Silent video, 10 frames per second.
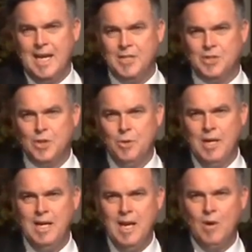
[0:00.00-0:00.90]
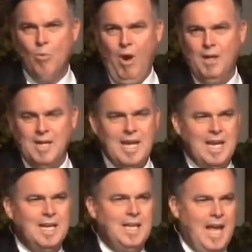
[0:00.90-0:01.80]
He's doing what
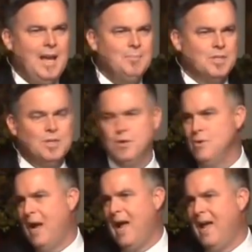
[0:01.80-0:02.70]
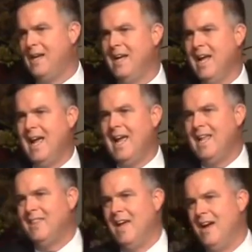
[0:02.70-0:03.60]
he came to do, and
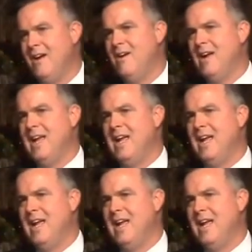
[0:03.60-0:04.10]
there